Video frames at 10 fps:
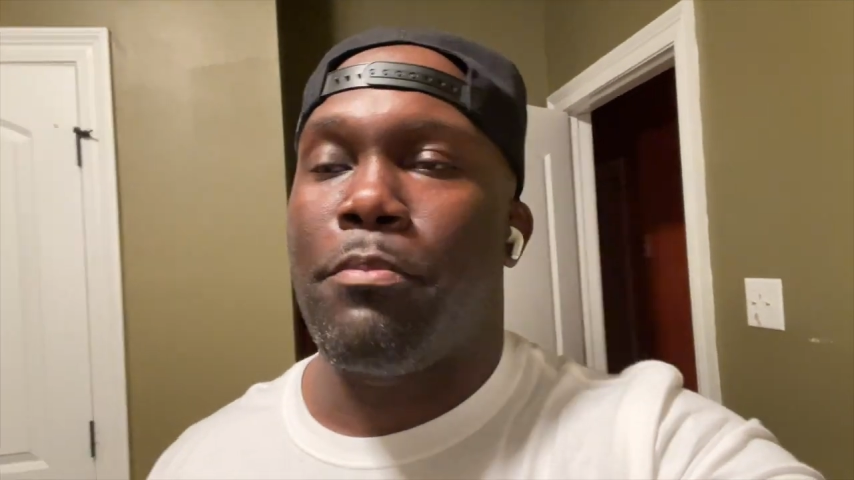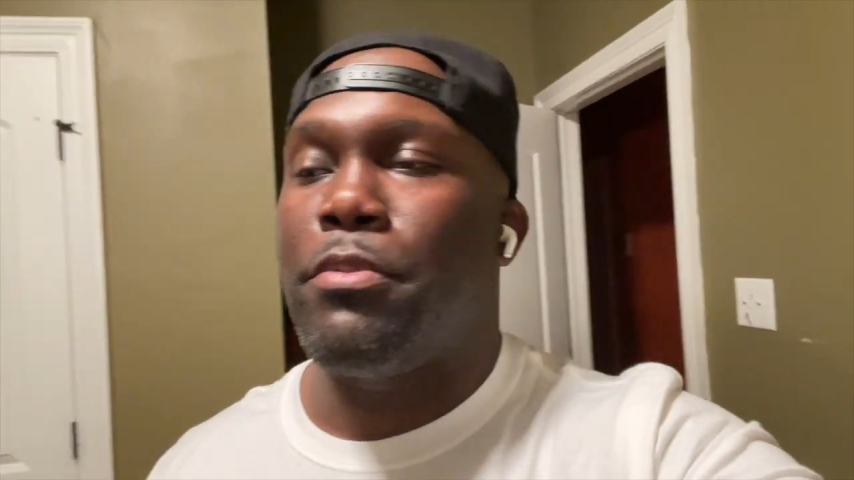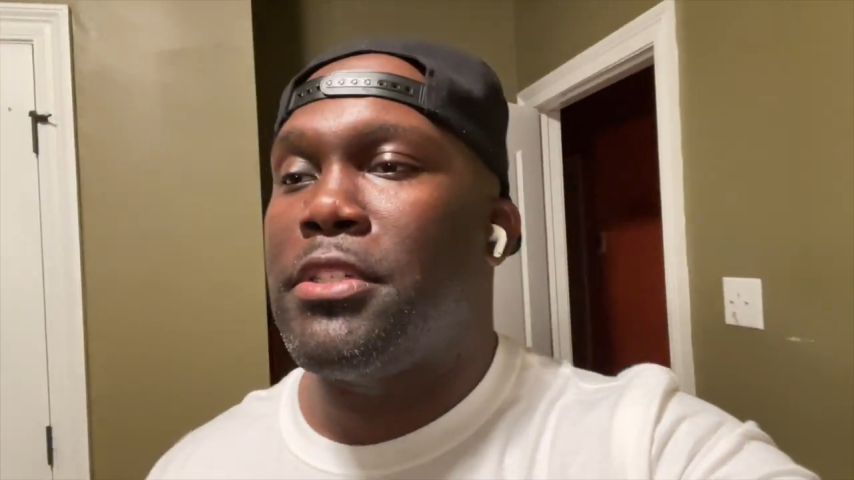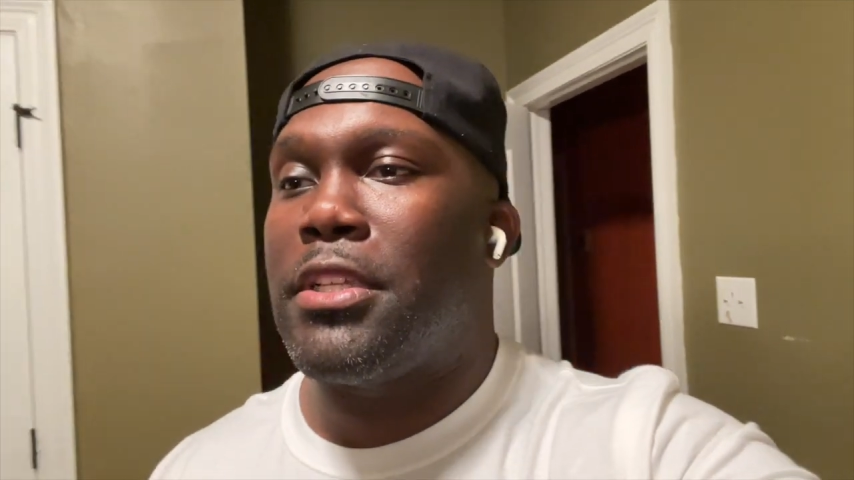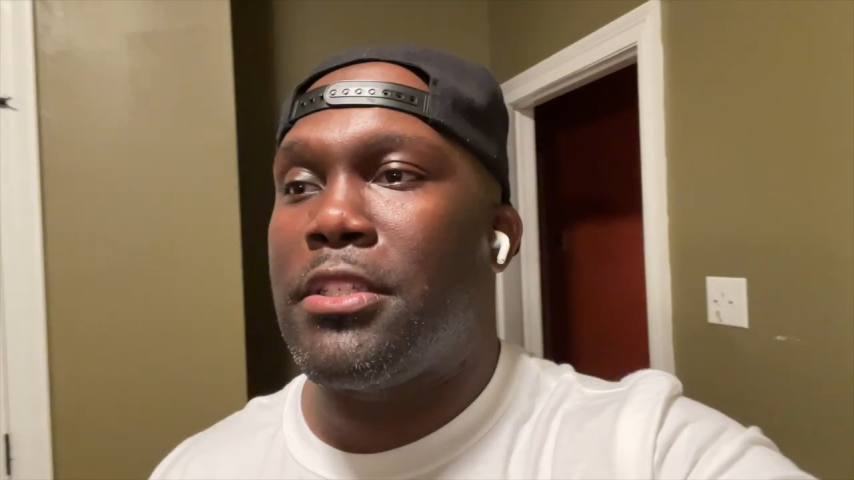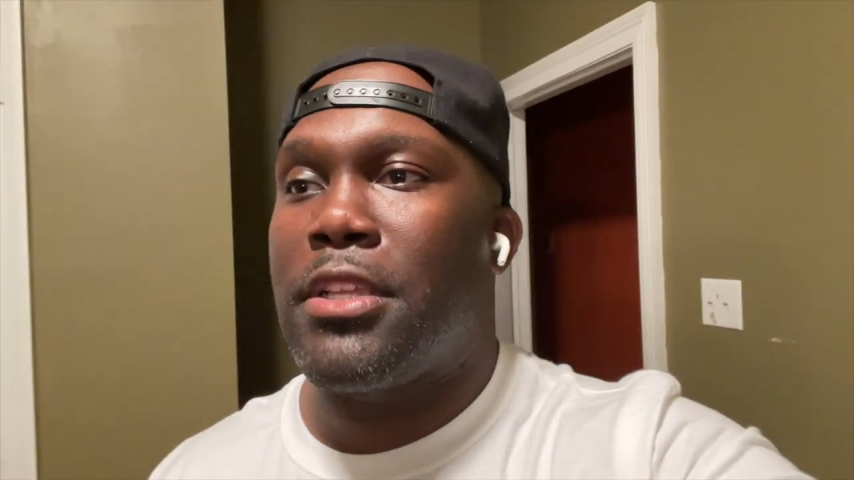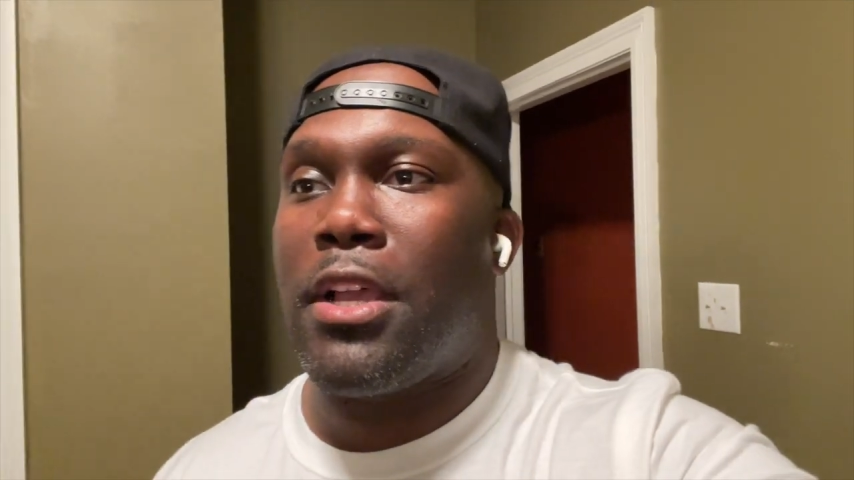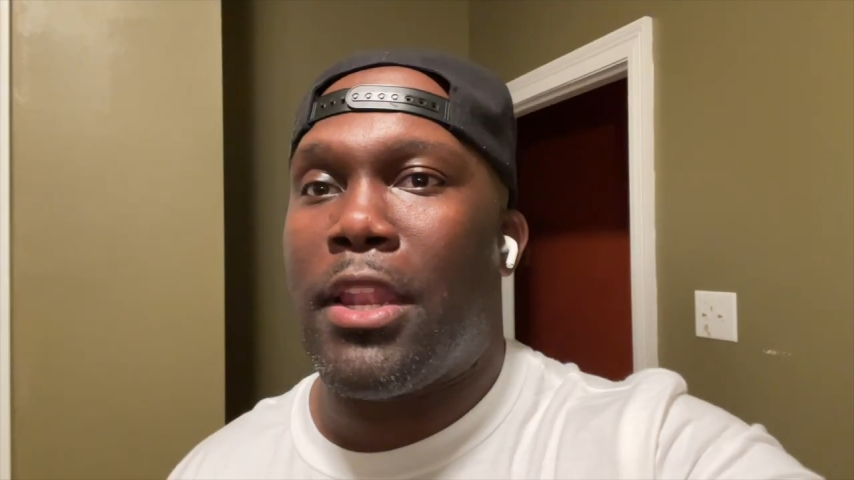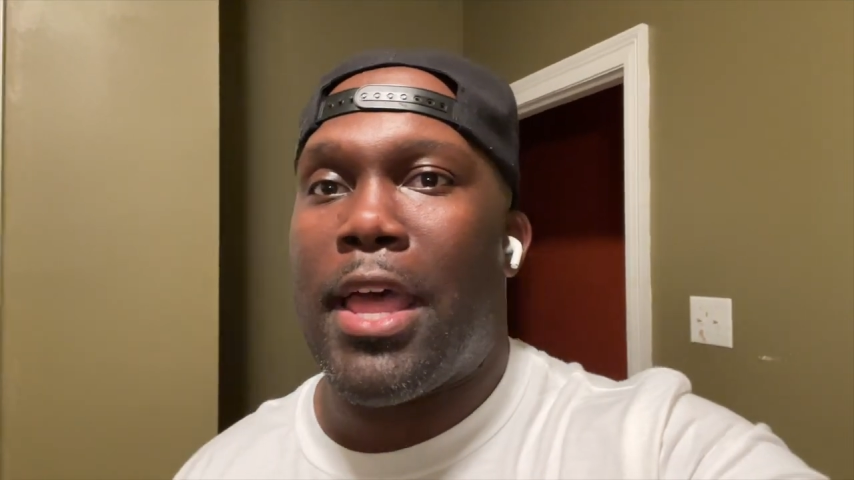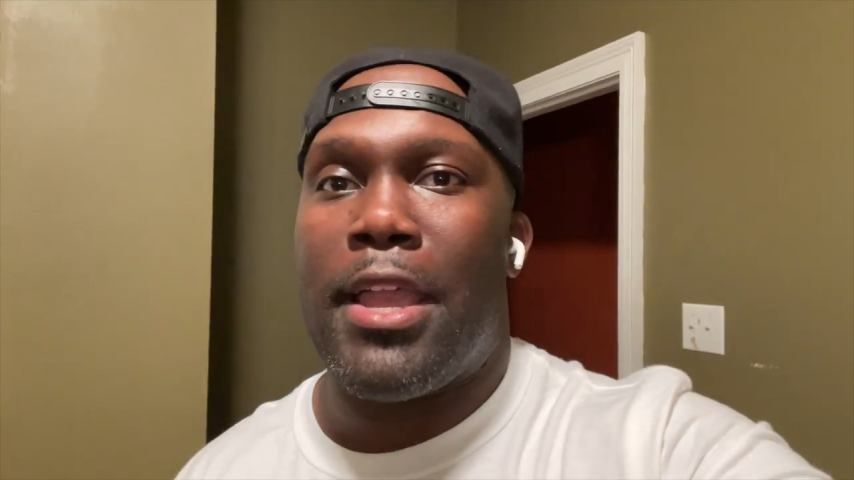I appreciate
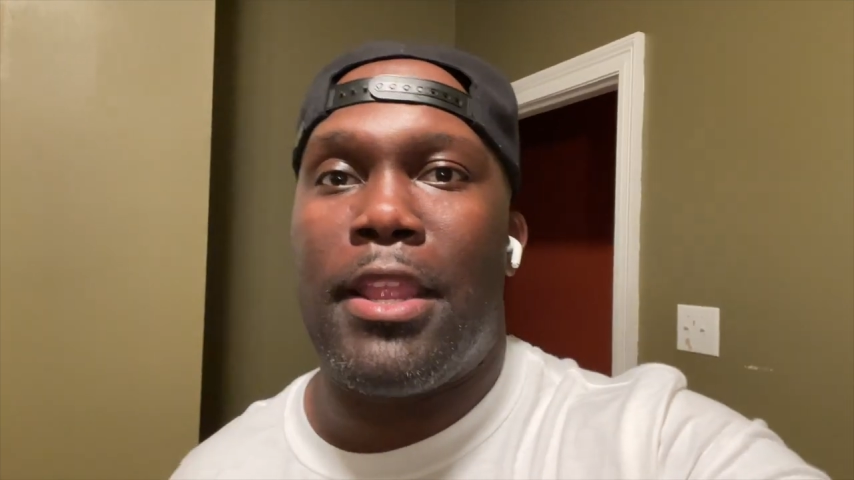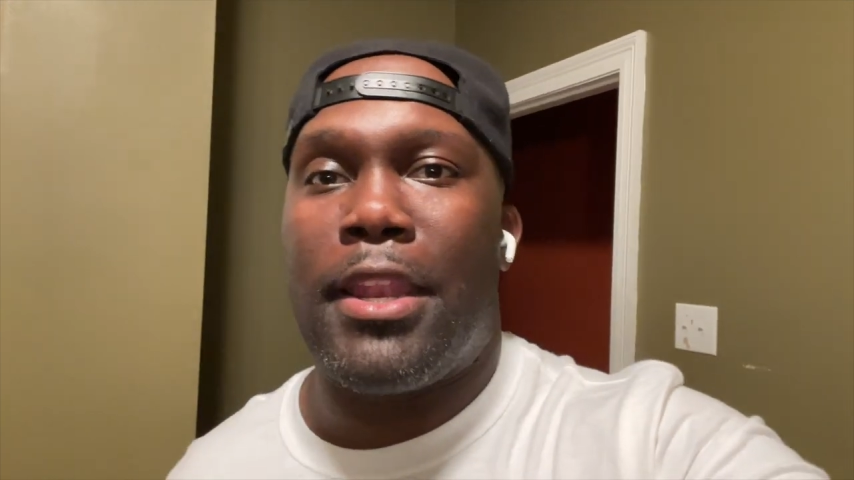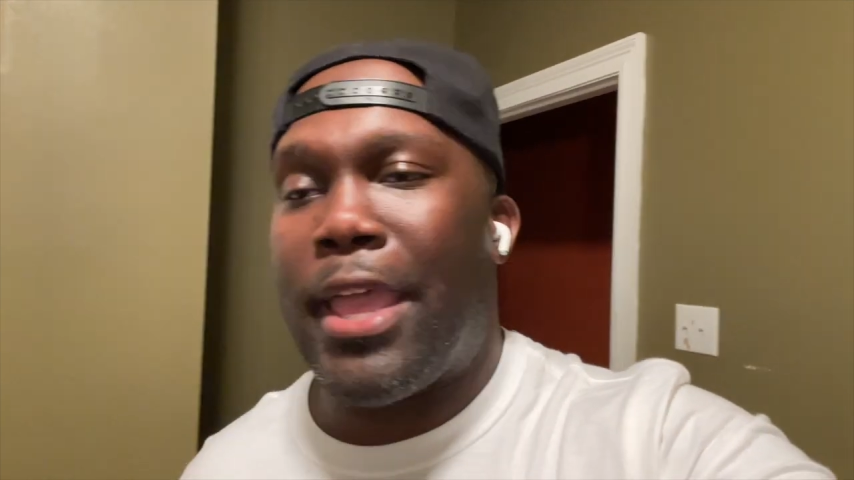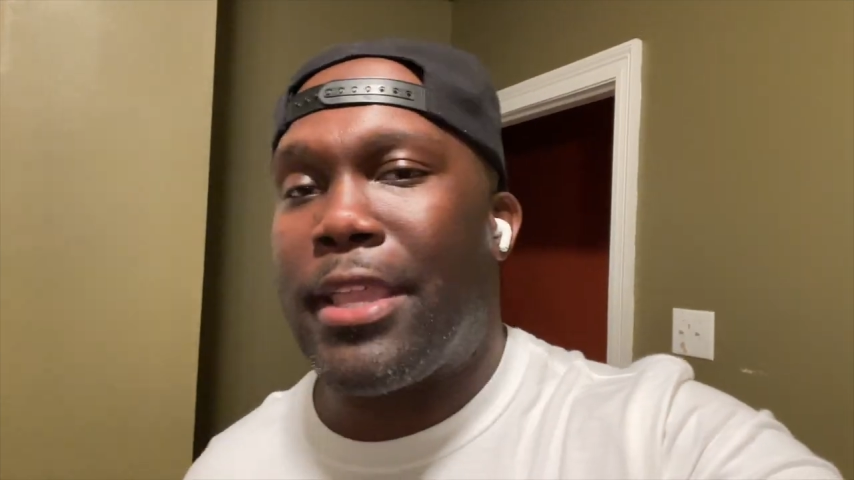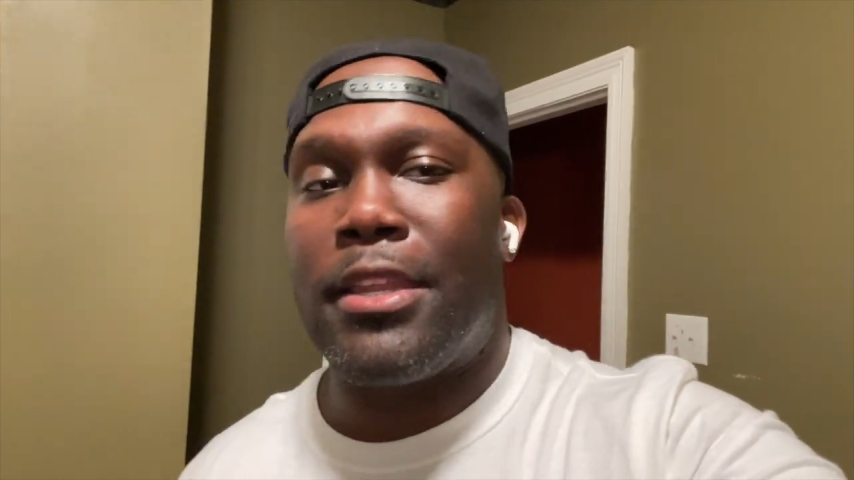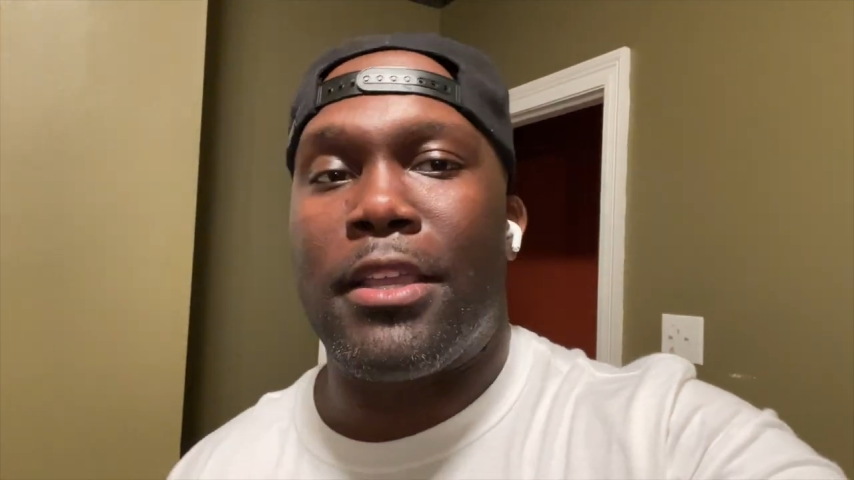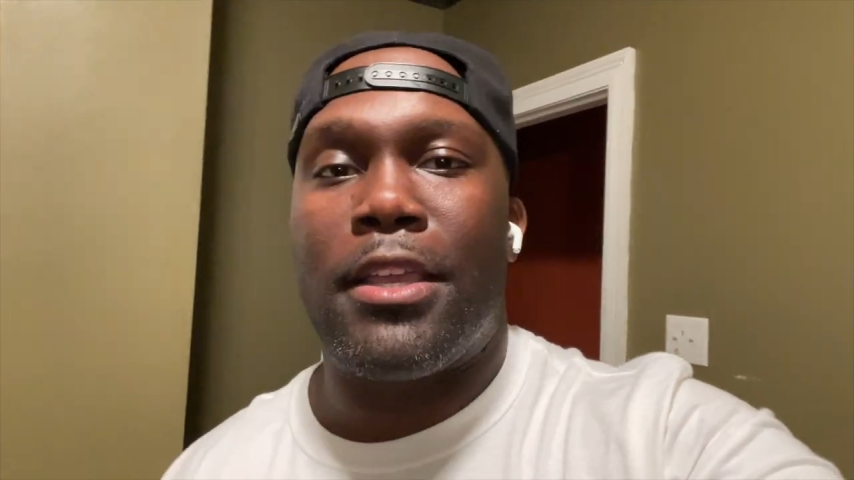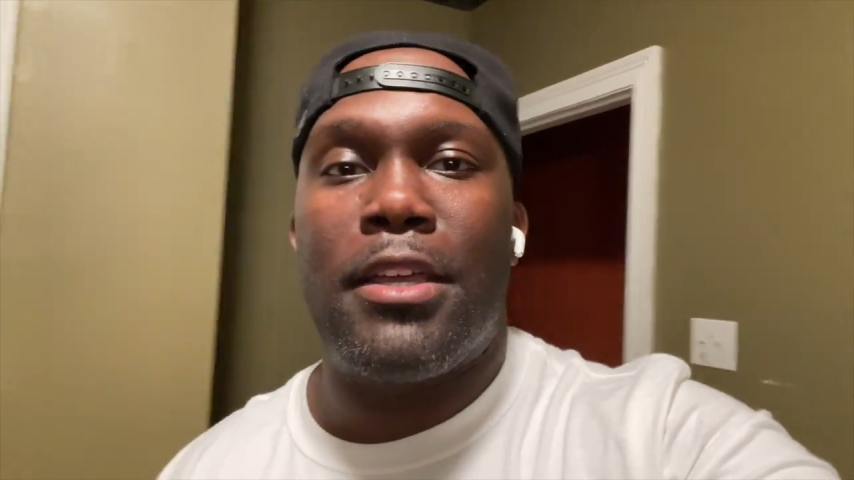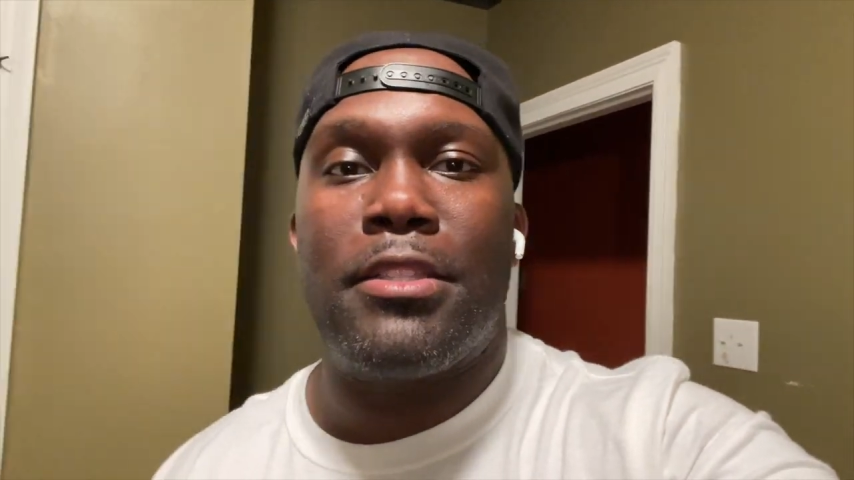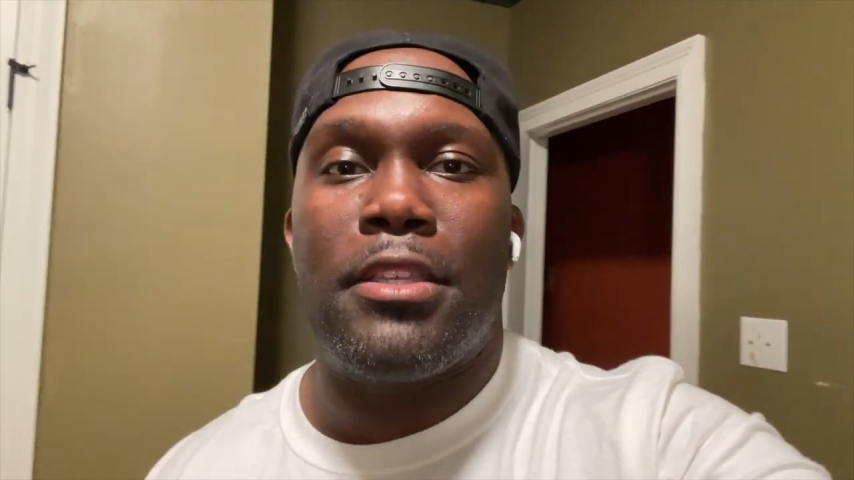y'all liking the
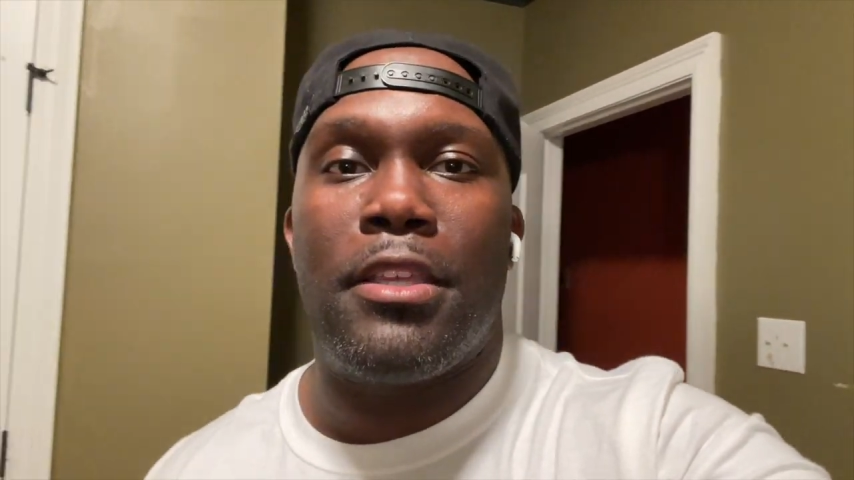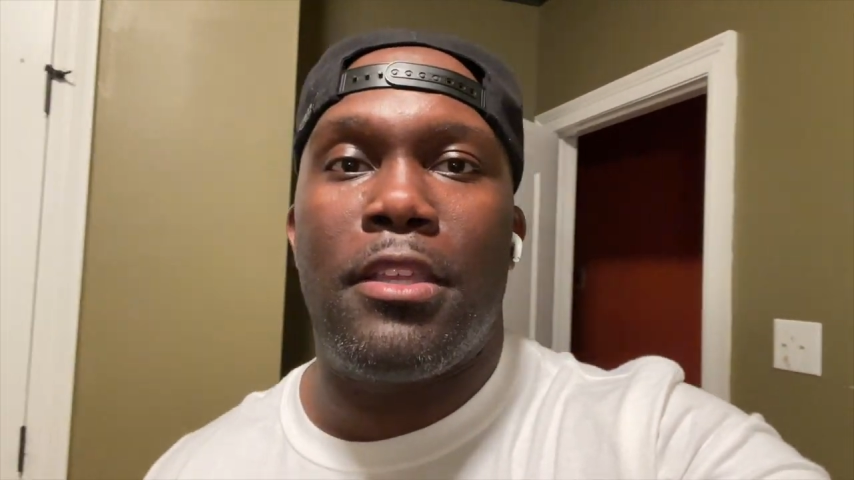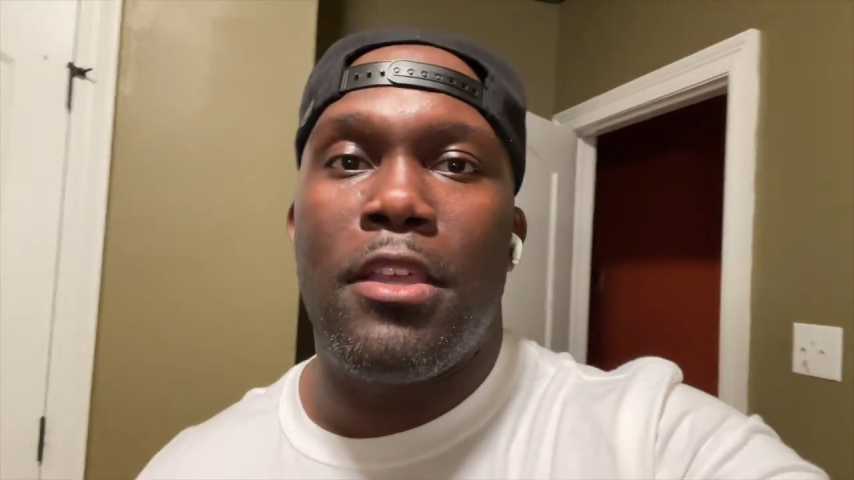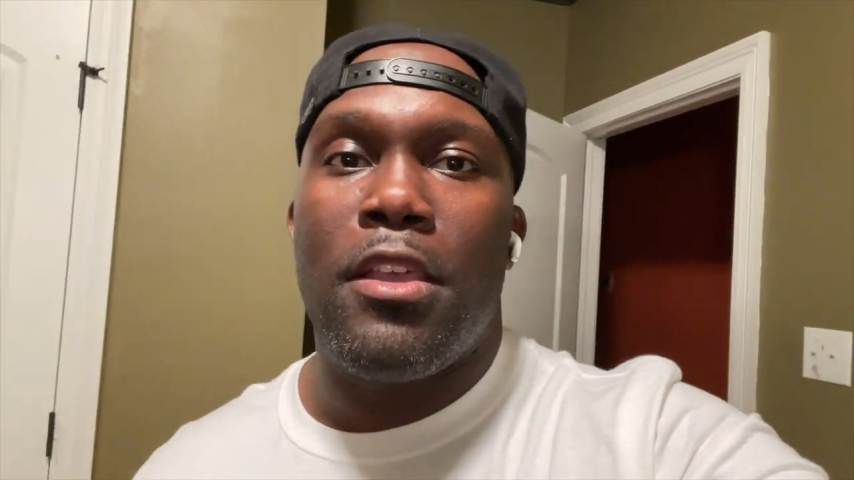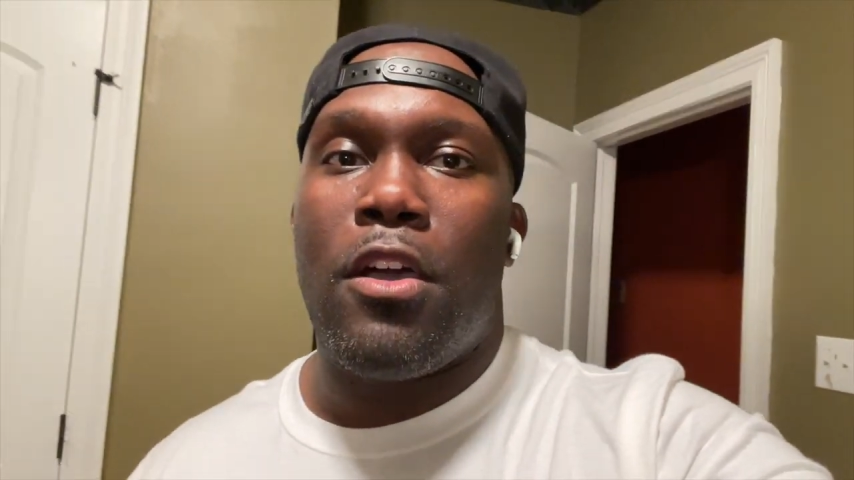content